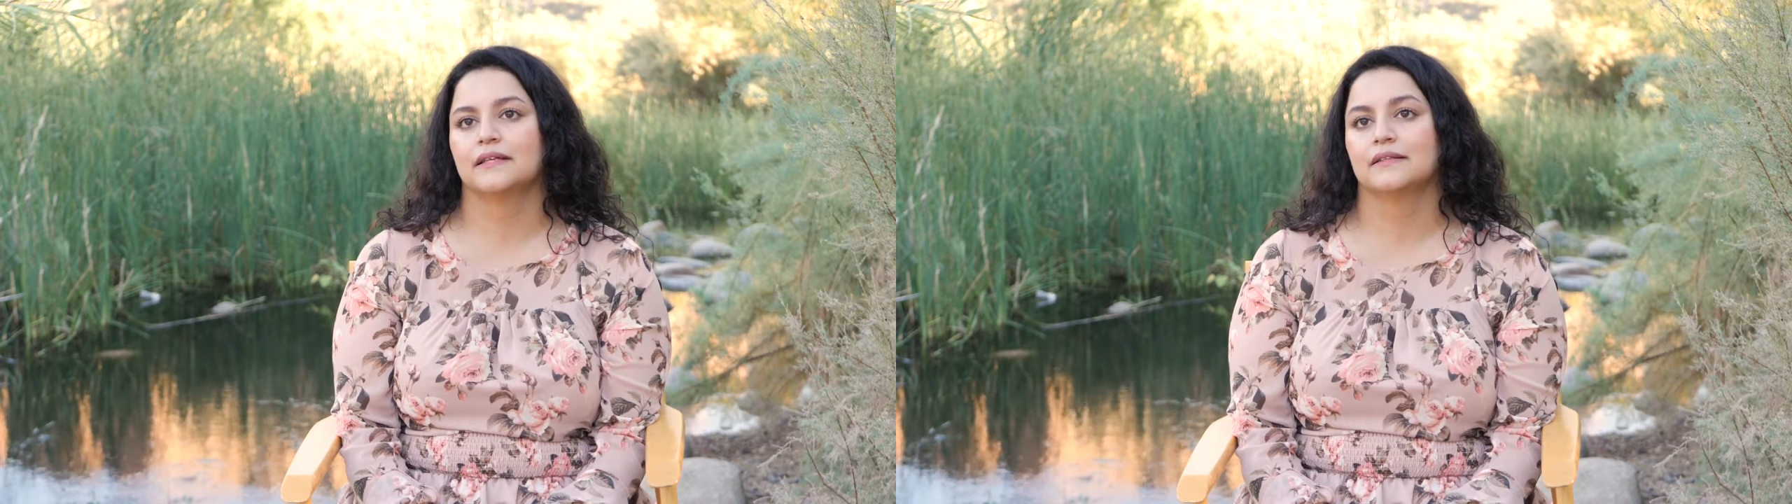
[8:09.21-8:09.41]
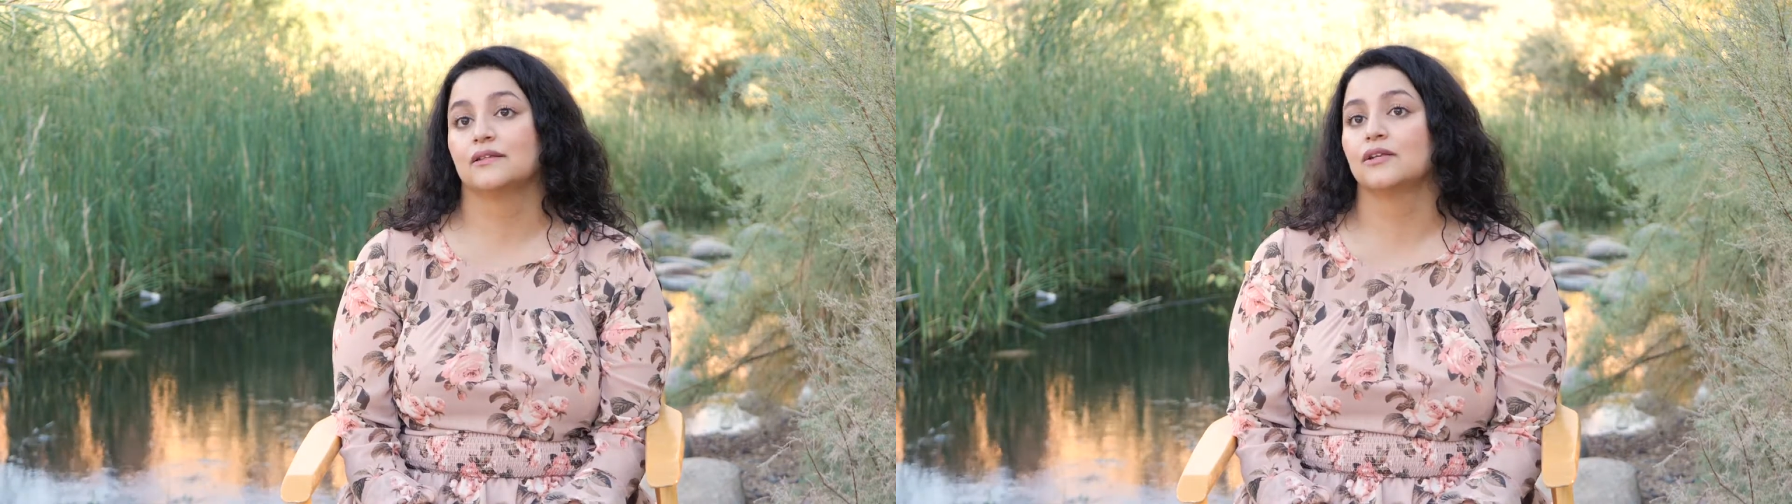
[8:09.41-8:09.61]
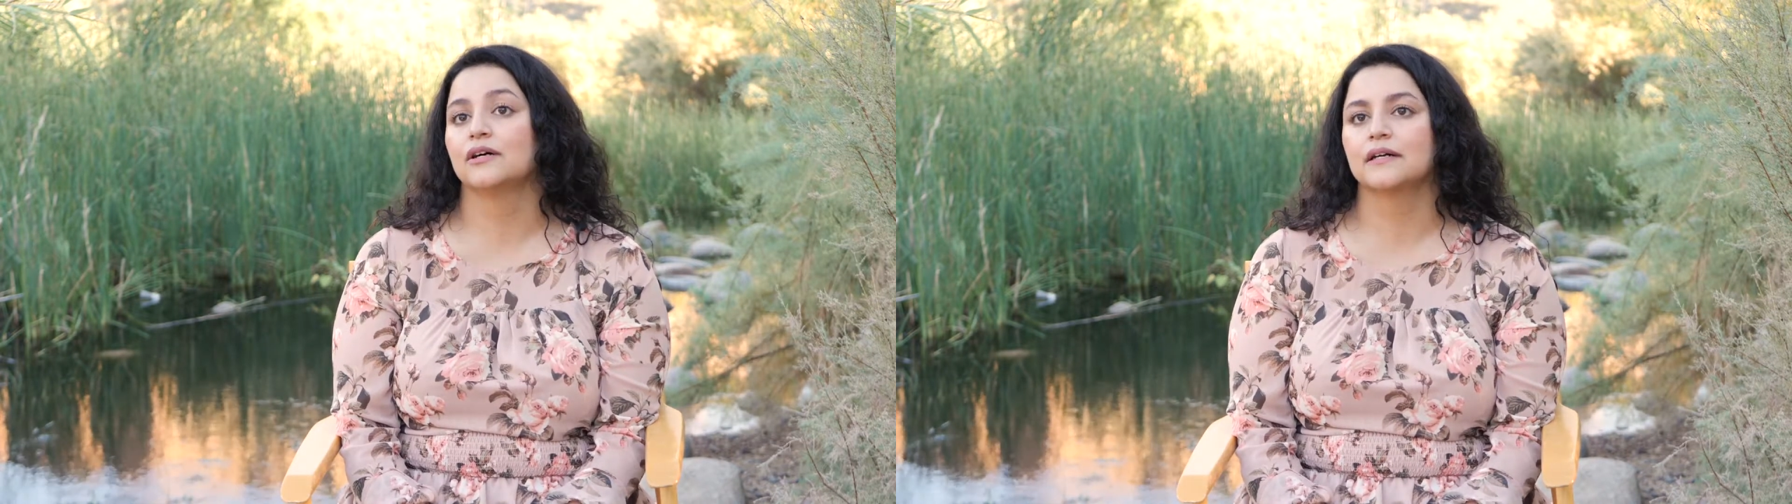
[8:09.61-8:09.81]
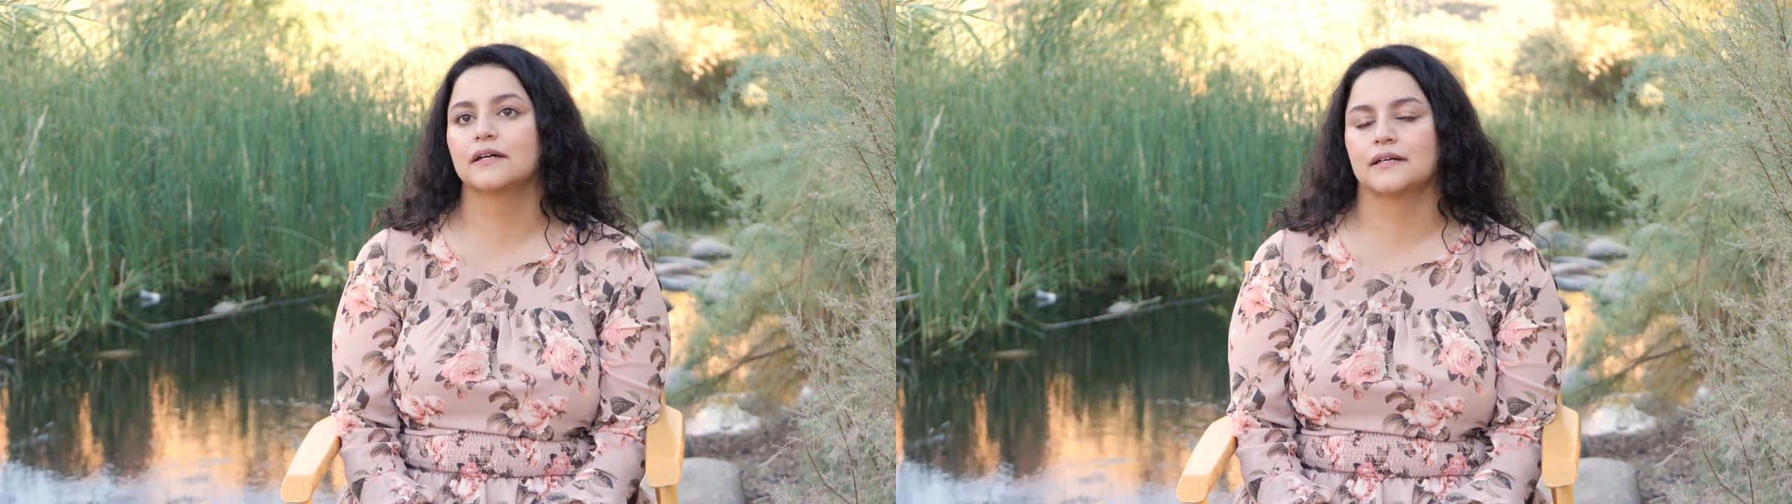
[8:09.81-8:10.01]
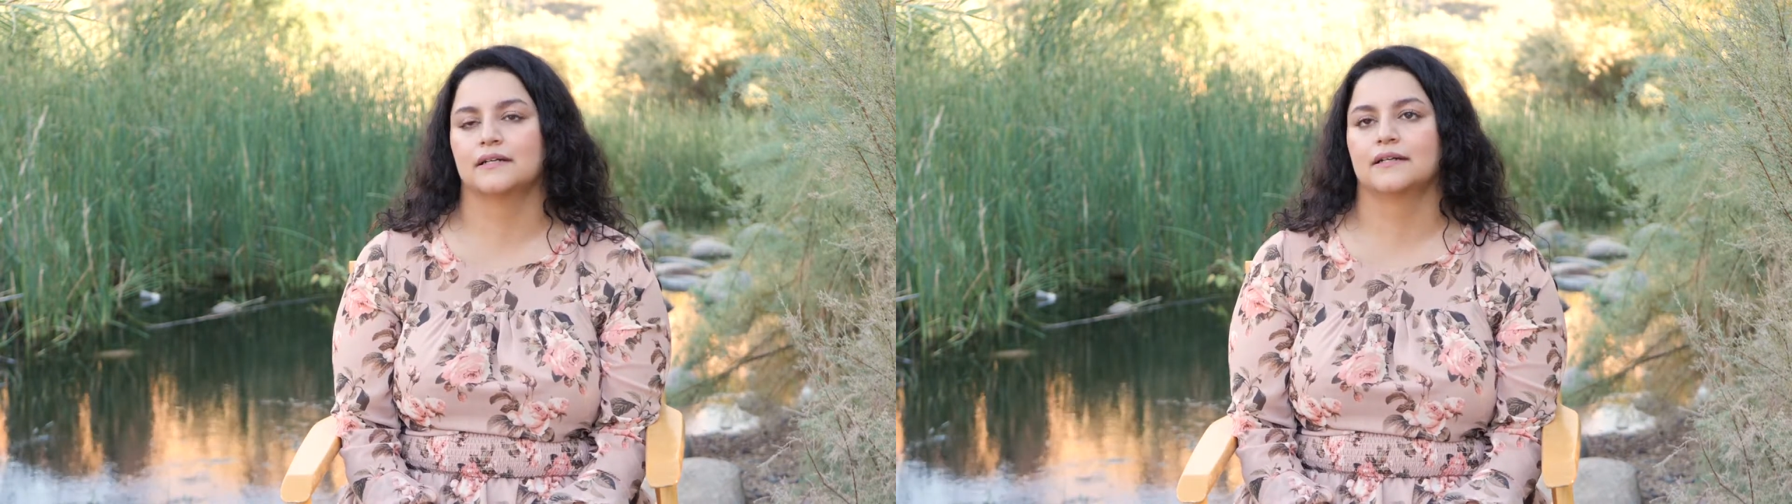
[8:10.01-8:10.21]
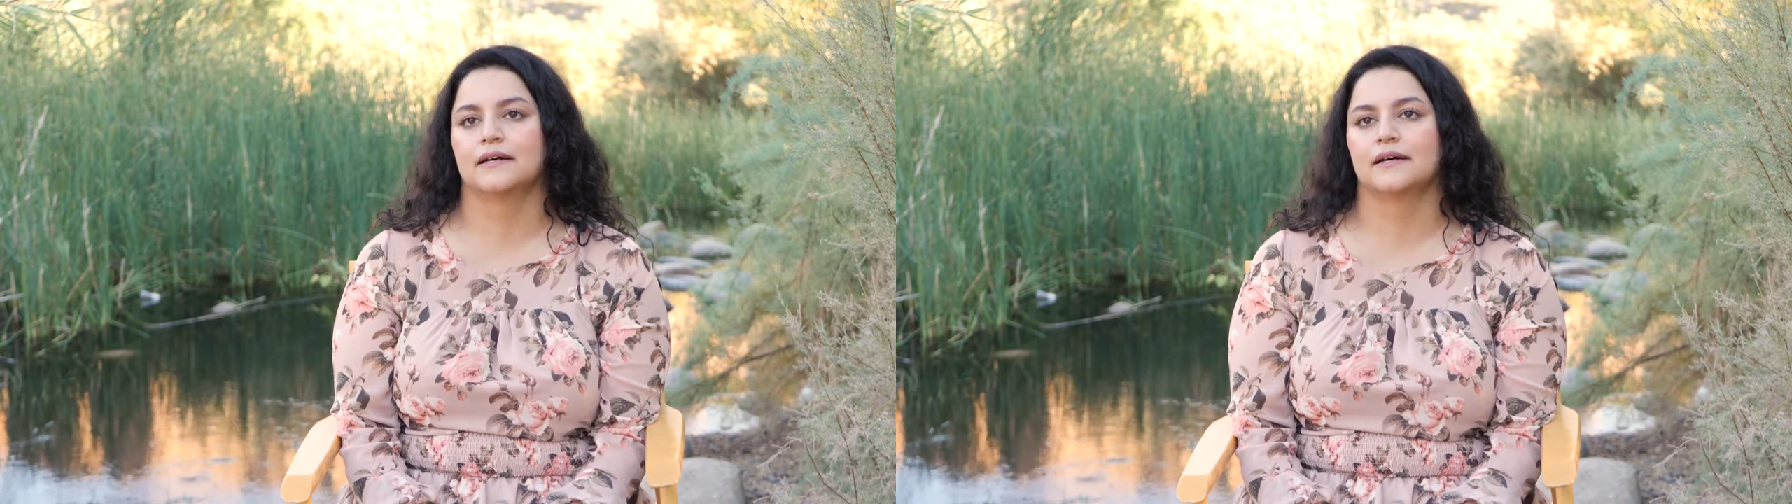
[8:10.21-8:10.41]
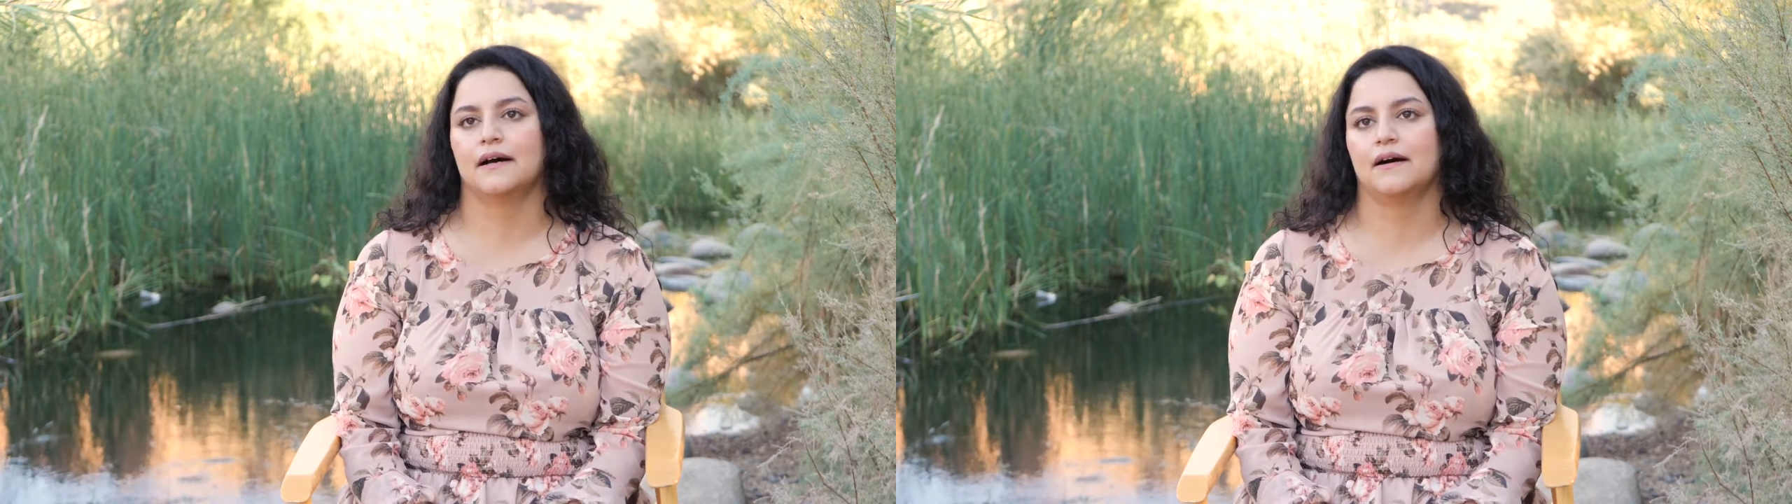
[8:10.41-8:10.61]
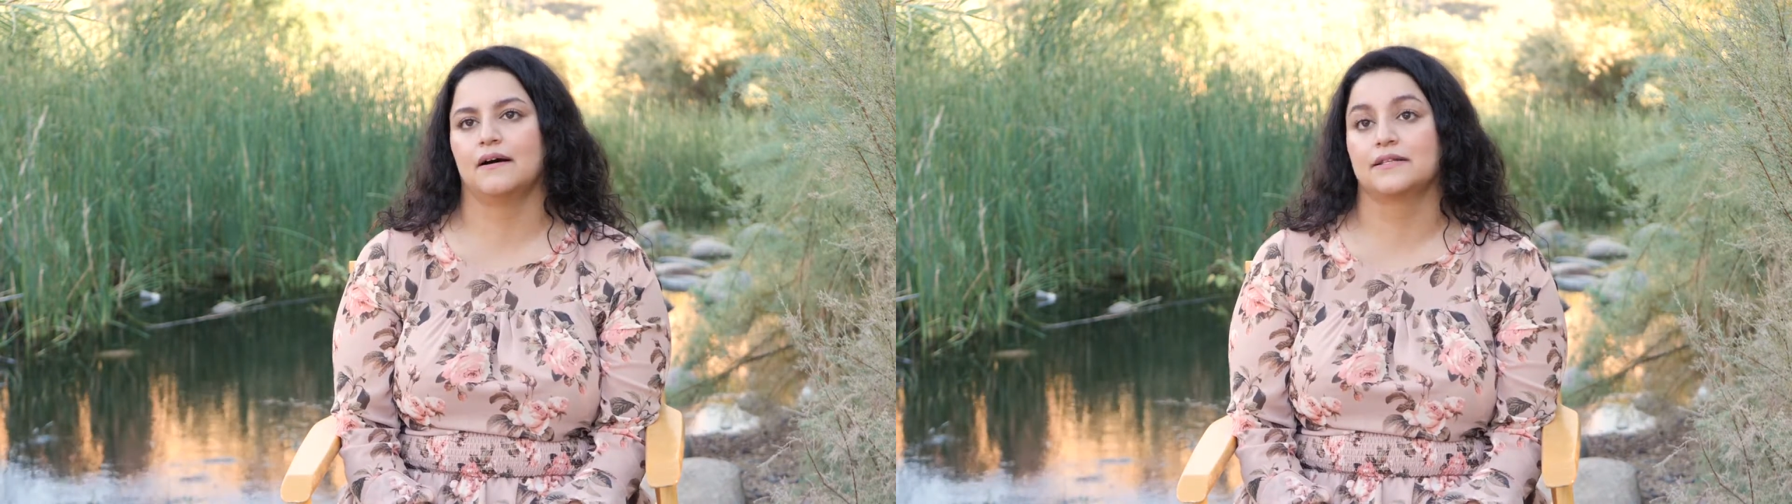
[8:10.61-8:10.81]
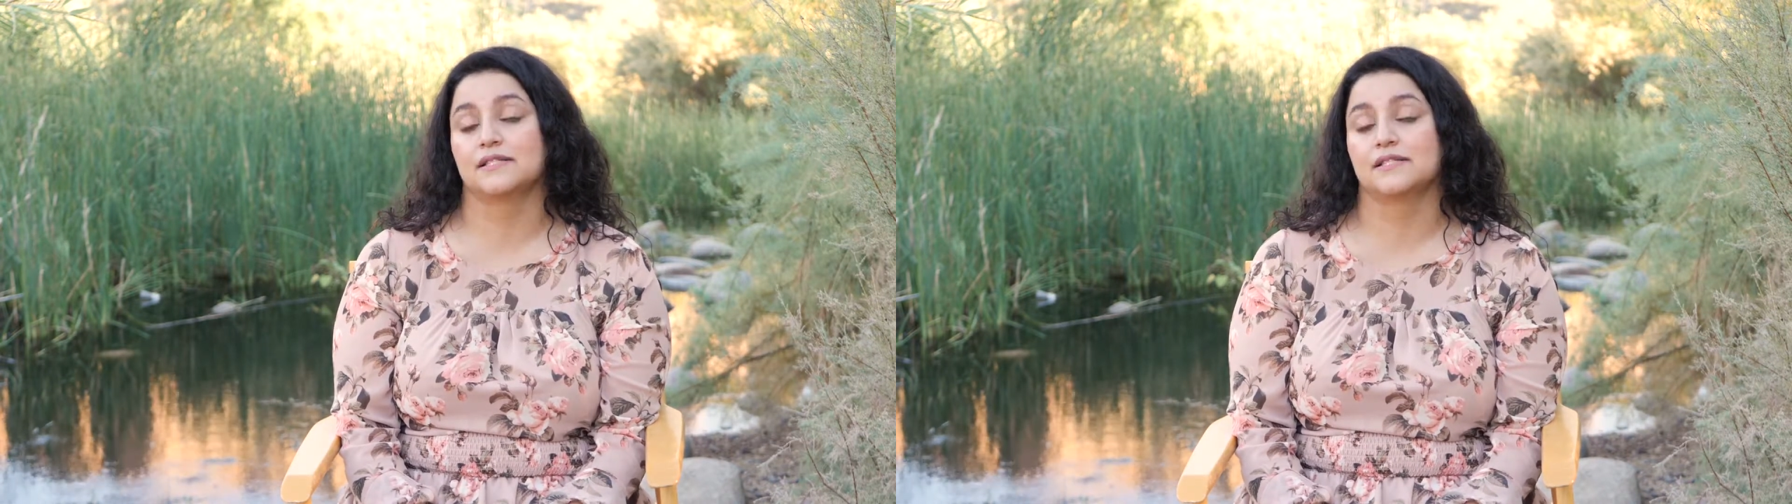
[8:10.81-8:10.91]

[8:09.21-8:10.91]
and the look on